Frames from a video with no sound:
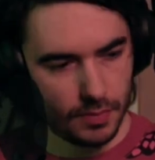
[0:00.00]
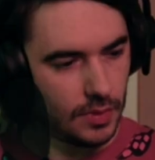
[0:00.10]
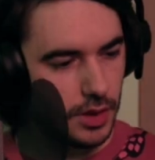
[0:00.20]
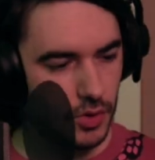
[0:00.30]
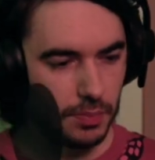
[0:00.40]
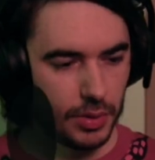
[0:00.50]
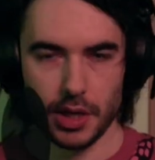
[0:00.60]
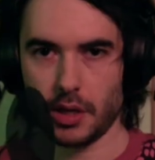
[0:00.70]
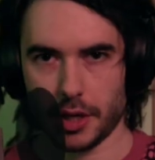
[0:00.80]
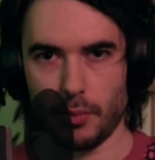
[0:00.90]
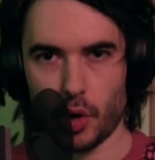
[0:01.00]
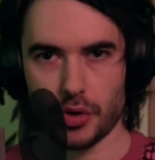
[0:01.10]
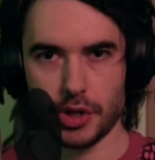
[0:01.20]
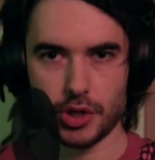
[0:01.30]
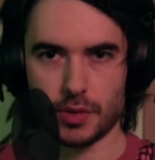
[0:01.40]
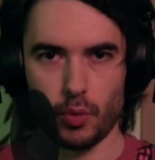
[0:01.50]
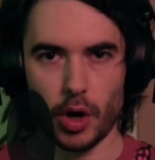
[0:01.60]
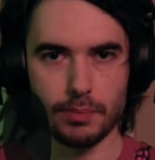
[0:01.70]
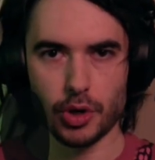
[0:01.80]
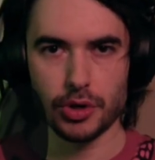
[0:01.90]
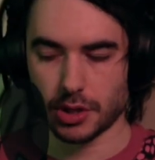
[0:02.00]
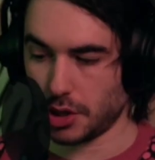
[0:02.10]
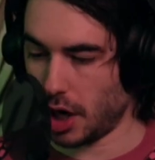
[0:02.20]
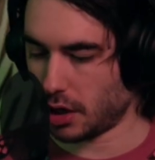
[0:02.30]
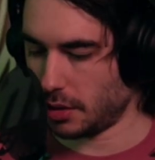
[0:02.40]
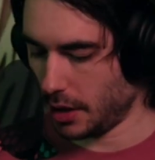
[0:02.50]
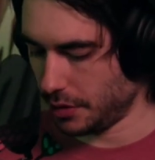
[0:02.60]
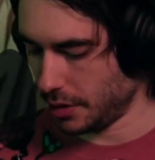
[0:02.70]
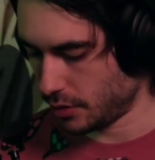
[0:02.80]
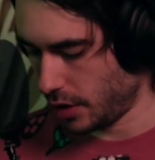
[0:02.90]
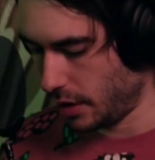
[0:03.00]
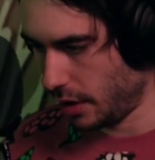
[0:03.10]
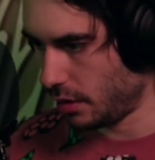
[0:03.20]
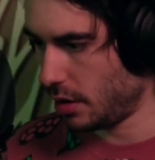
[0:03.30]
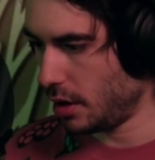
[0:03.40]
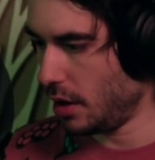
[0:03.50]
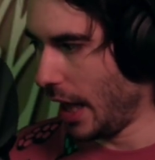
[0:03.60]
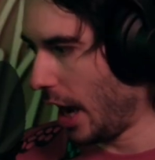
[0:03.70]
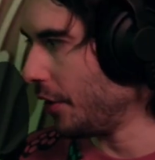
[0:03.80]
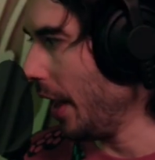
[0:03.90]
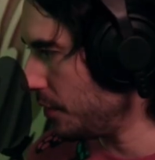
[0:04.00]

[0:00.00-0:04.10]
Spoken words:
this would be like more than just one person talking about this right now. I would have